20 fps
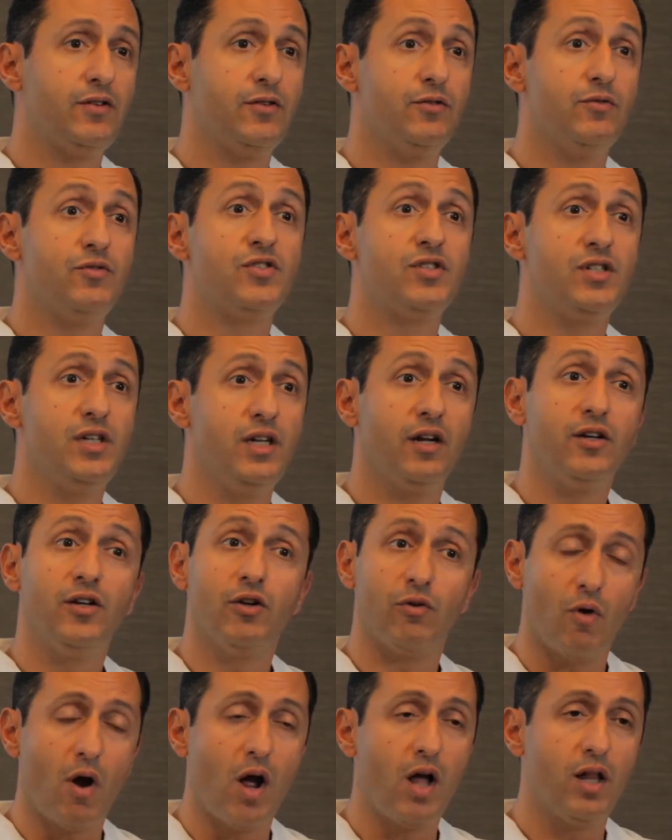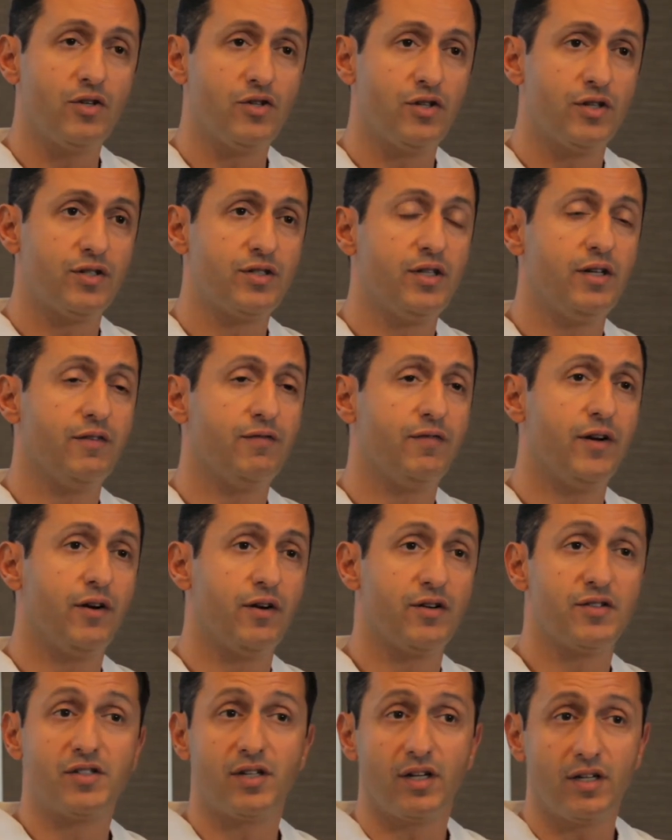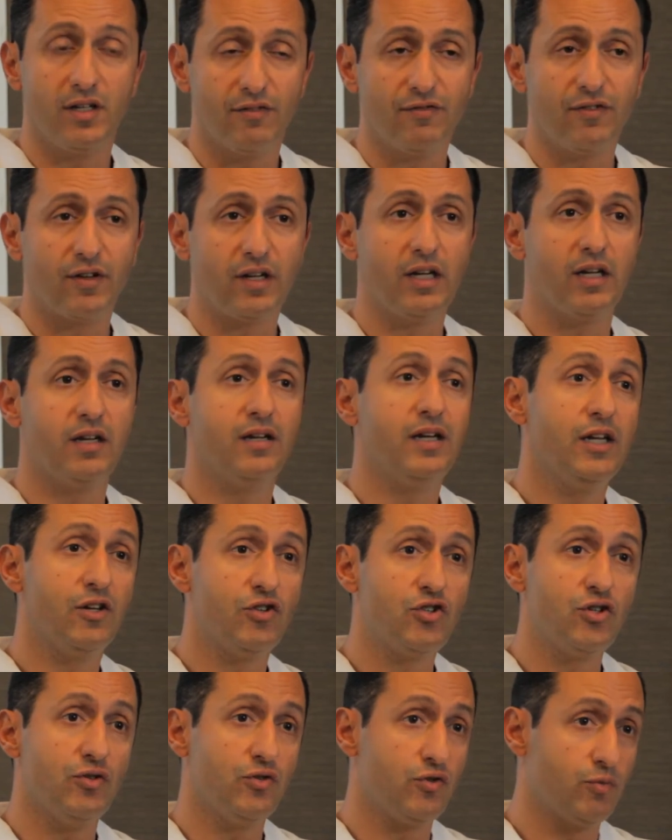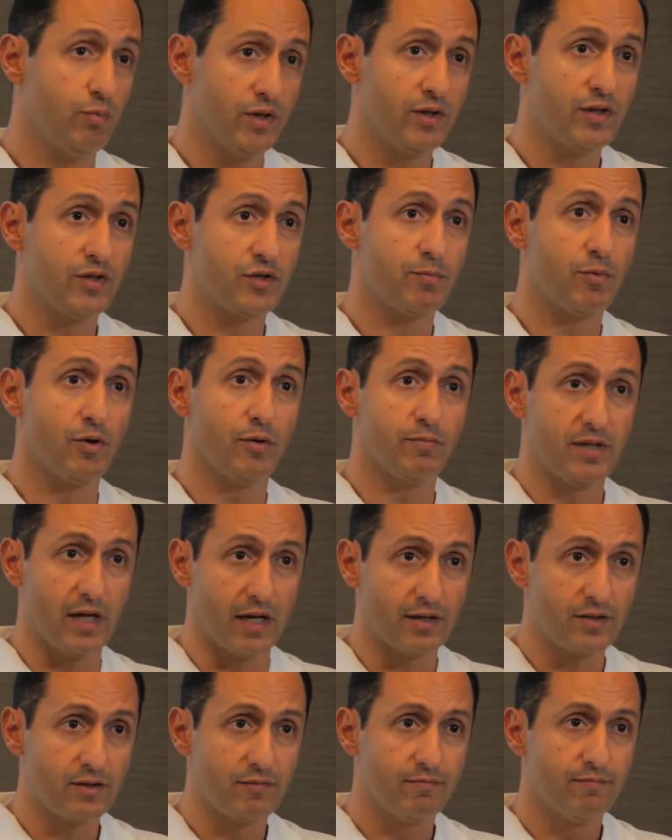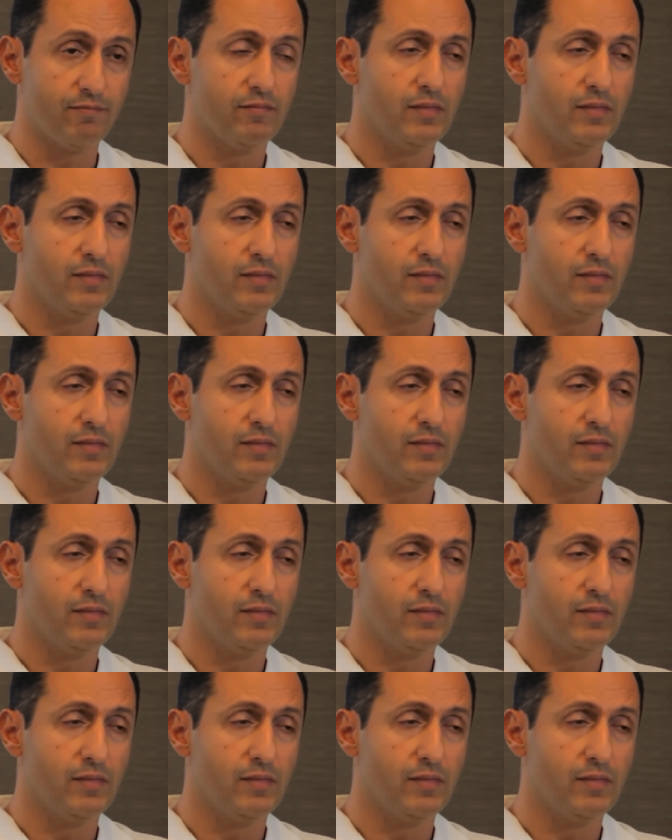to see a urologist if there are significant issues with the sperm test,